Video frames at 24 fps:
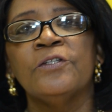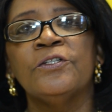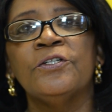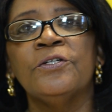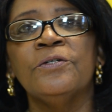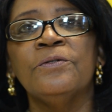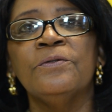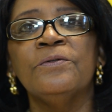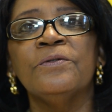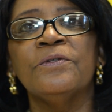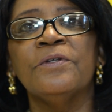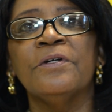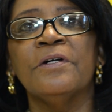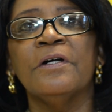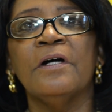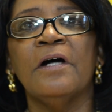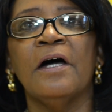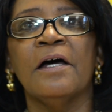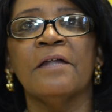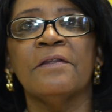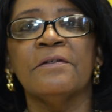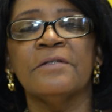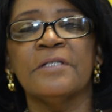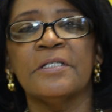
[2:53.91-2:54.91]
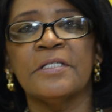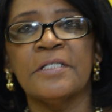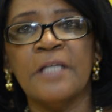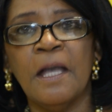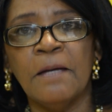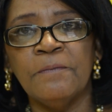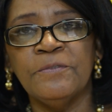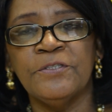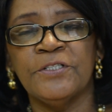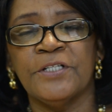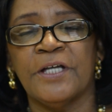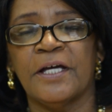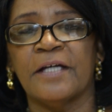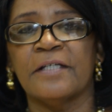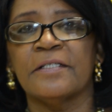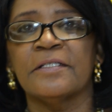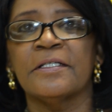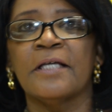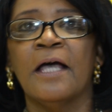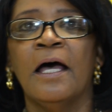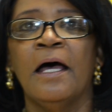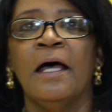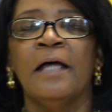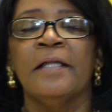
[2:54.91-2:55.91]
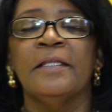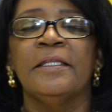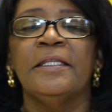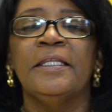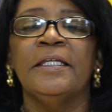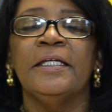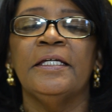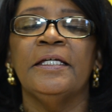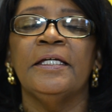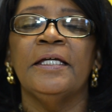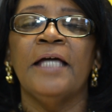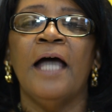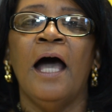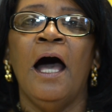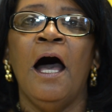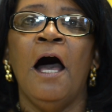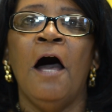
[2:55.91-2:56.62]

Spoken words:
to their other subjects. The